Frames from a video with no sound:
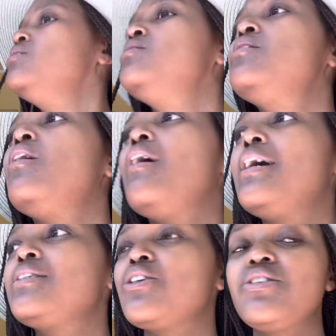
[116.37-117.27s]
so
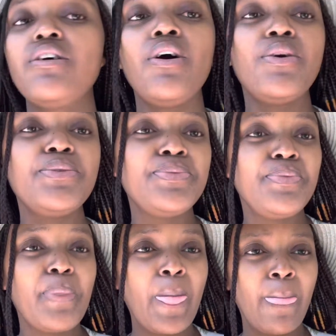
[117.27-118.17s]
I don't know
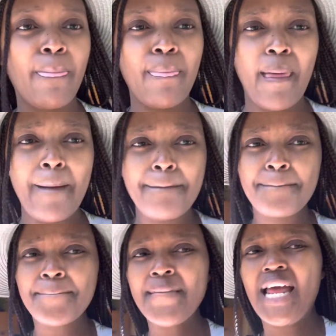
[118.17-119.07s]

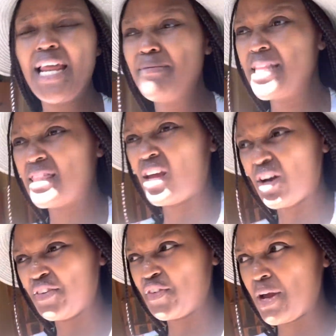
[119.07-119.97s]
let me think
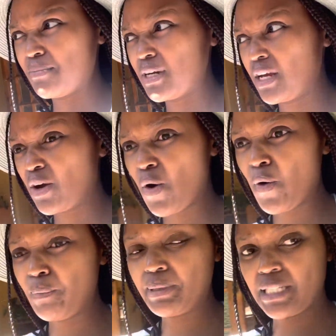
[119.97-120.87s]
of where I'm gonna
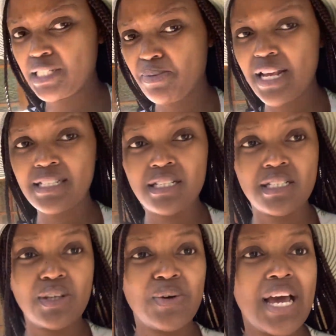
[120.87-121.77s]
go but this place is
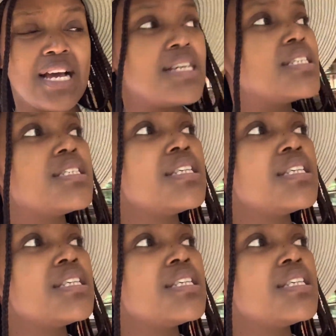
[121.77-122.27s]
so nice